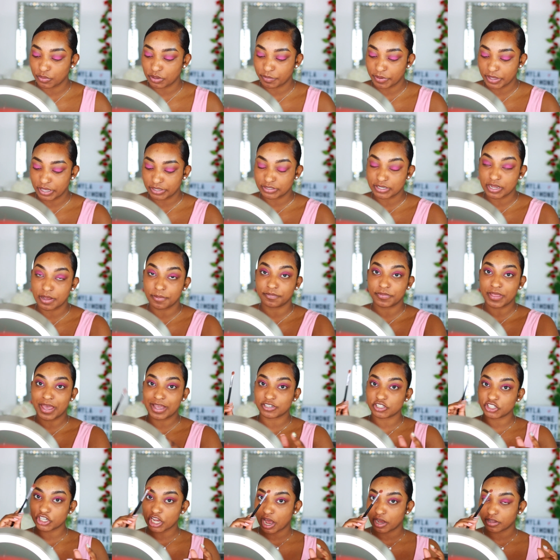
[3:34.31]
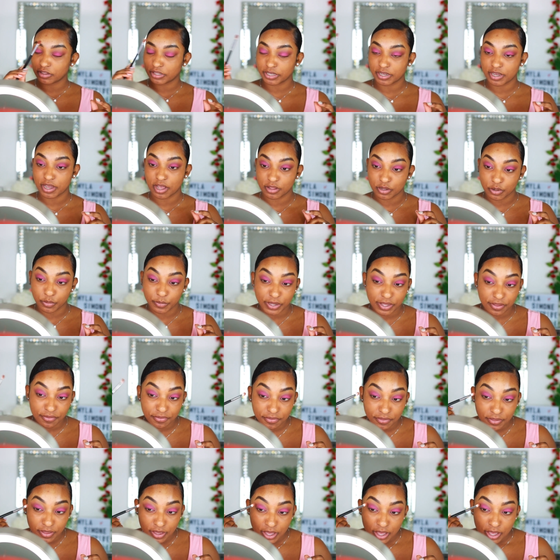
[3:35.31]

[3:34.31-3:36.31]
we picked up that chocolate color with,